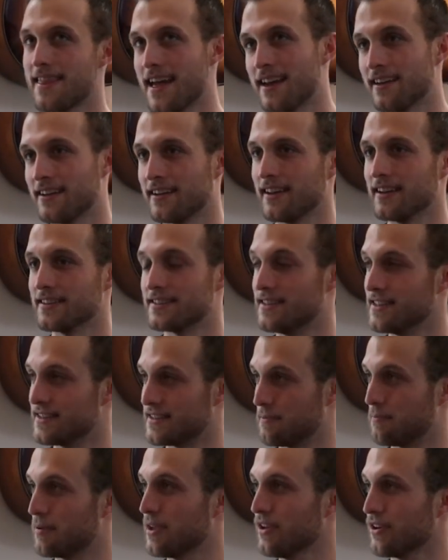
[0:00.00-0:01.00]
And then is
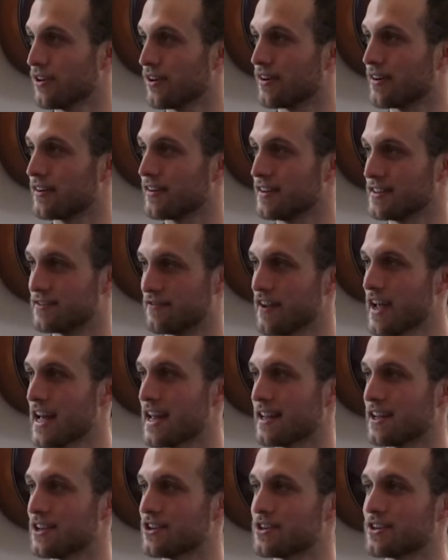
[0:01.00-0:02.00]
vanished.
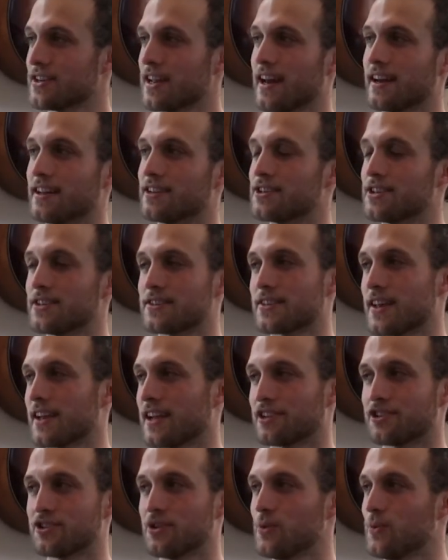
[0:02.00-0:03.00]
Yeah. And it's
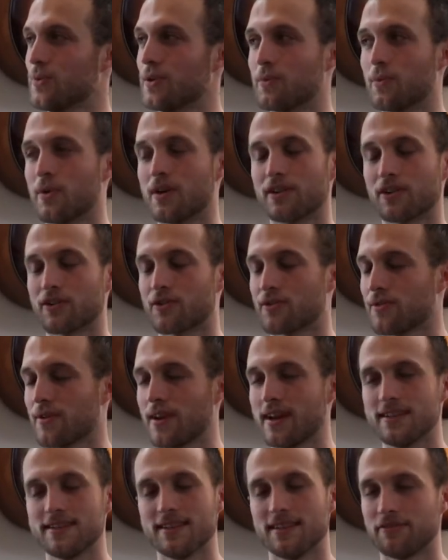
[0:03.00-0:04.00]
just like a 2-in-1
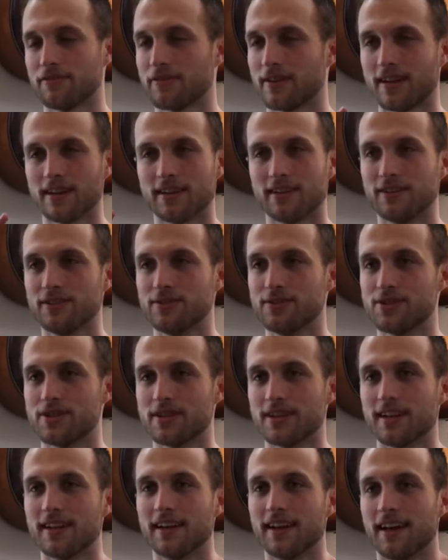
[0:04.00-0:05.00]
crazy freaking
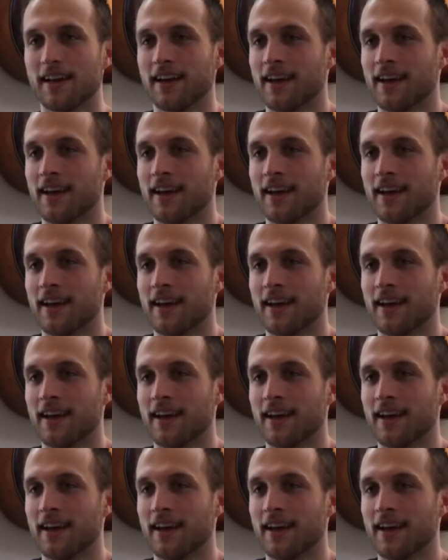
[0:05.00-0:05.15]
illusion.